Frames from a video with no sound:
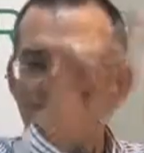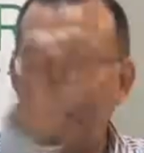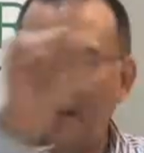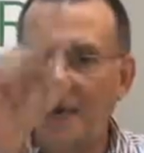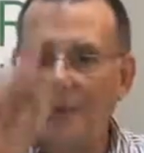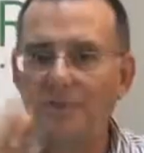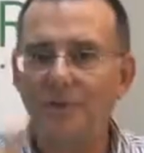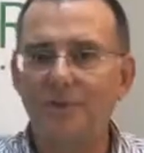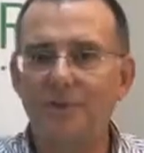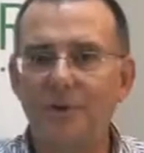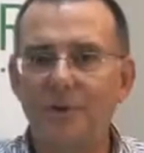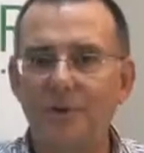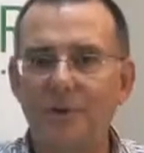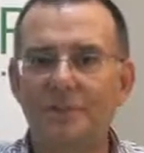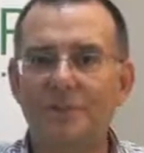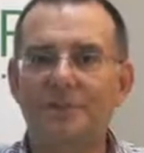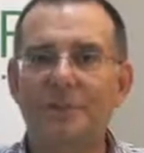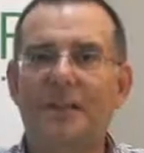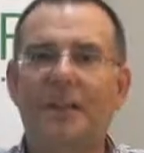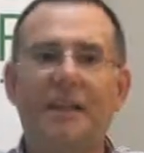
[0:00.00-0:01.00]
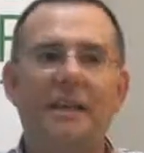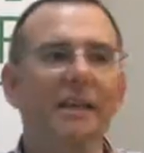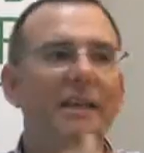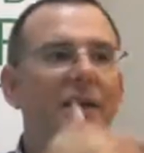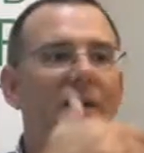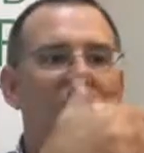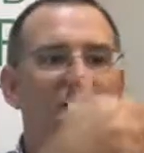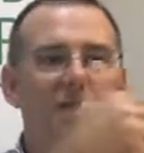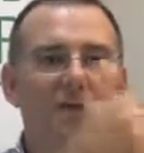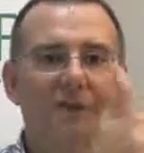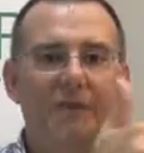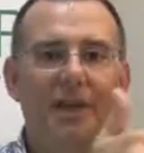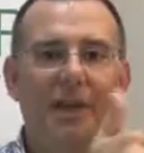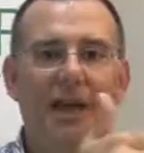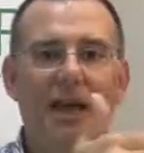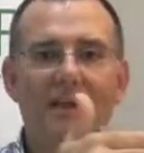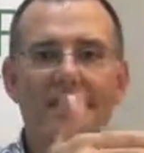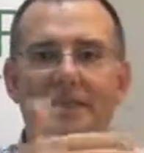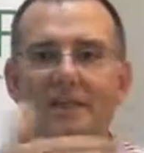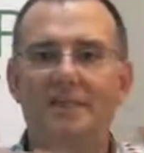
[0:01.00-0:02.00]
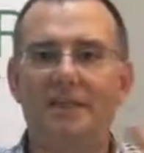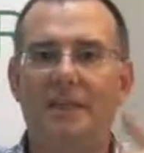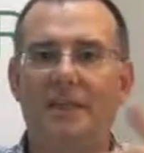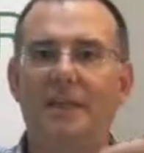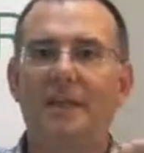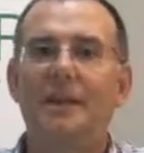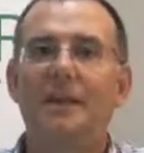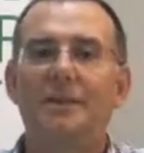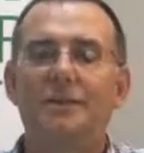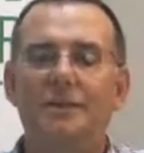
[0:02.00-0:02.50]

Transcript: tab for your site, do the activity.